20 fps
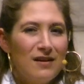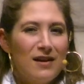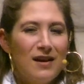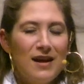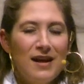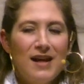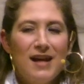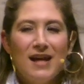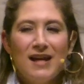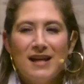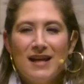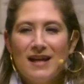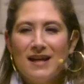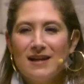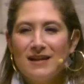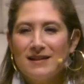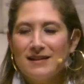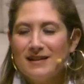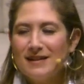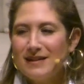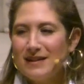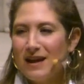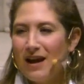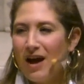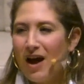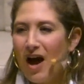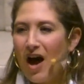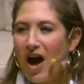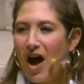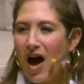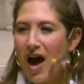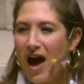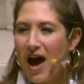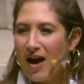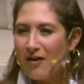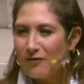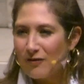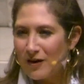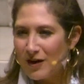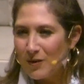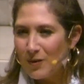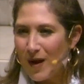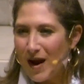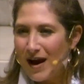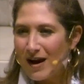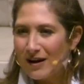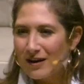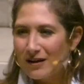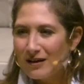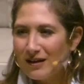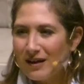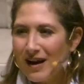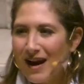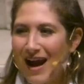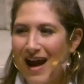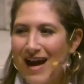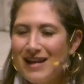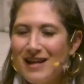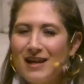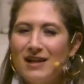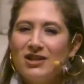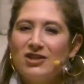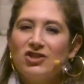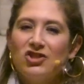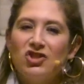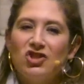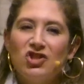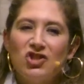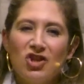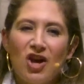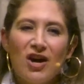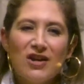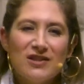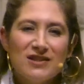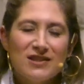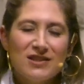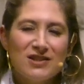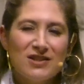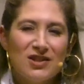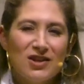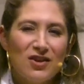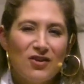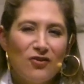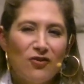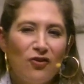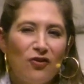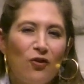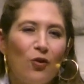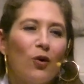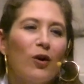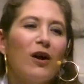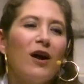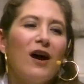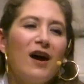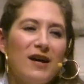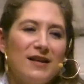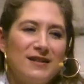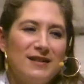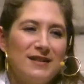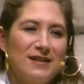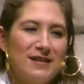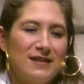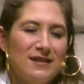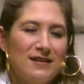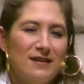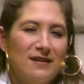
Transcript: It is everywhere and it is just for us.